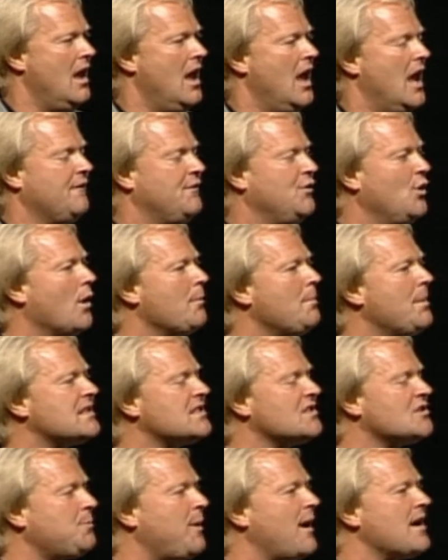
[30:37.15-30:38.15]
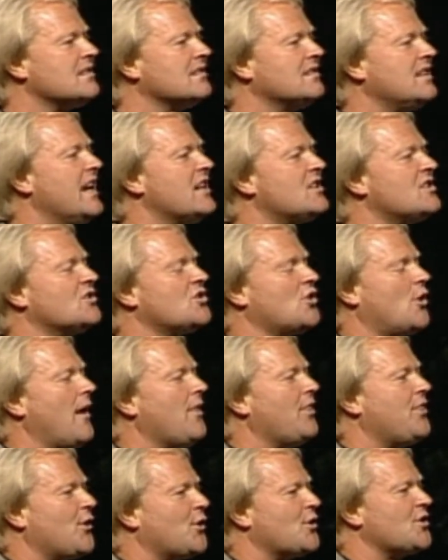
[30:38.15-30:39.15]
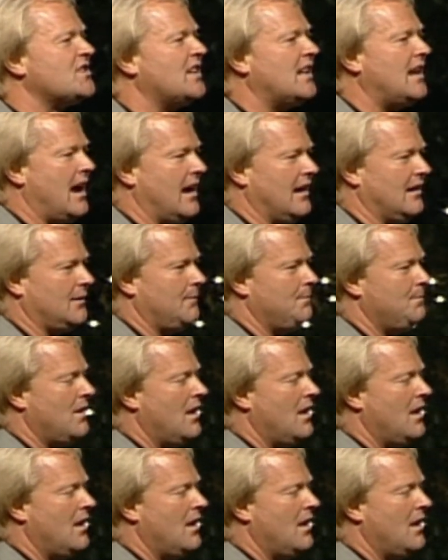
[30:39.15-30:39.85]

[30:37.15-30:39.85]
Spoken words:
If your business presentations are on Thursday night,